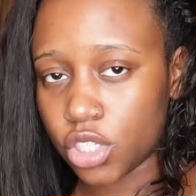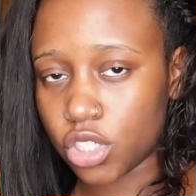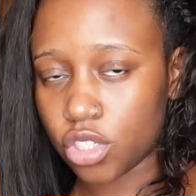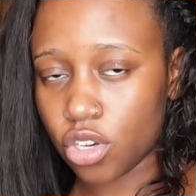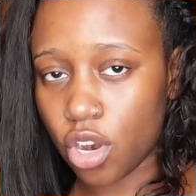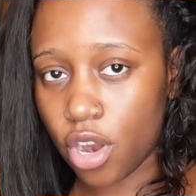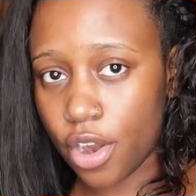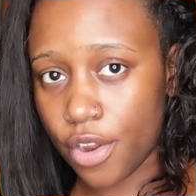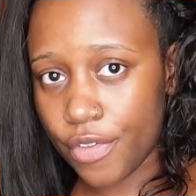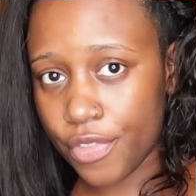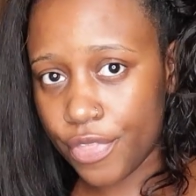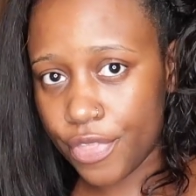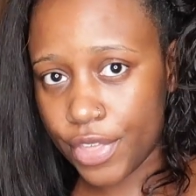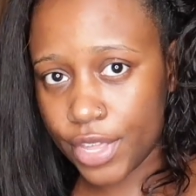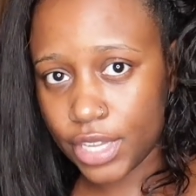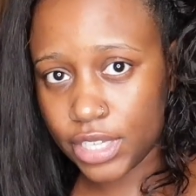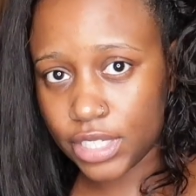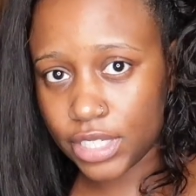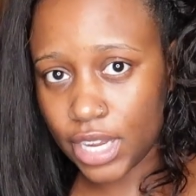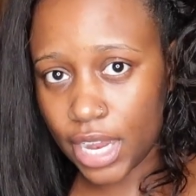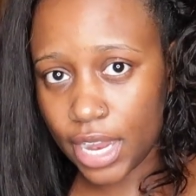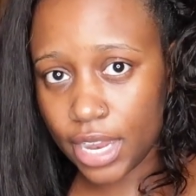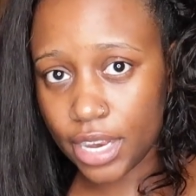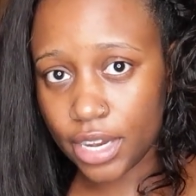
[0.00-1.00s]
start
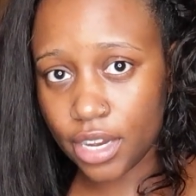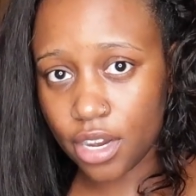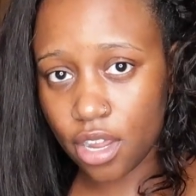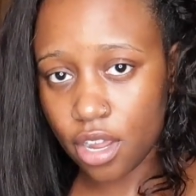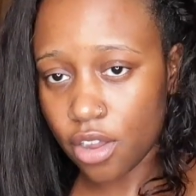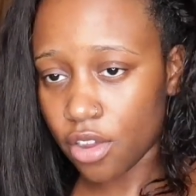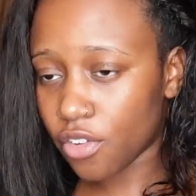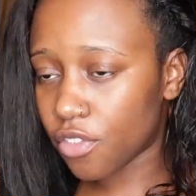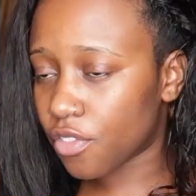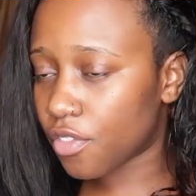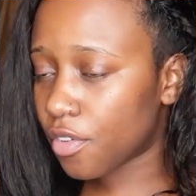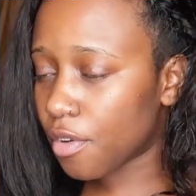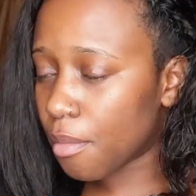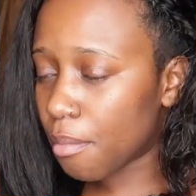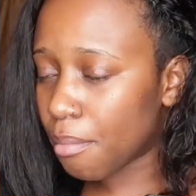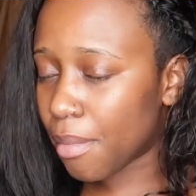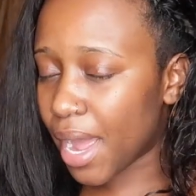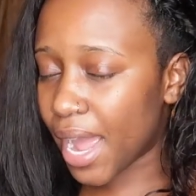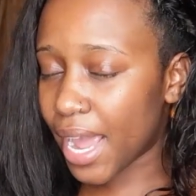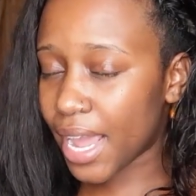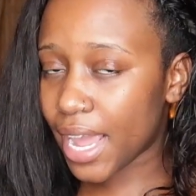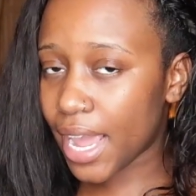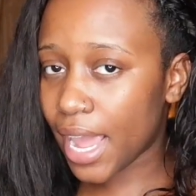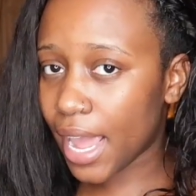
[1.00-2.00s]
this side of my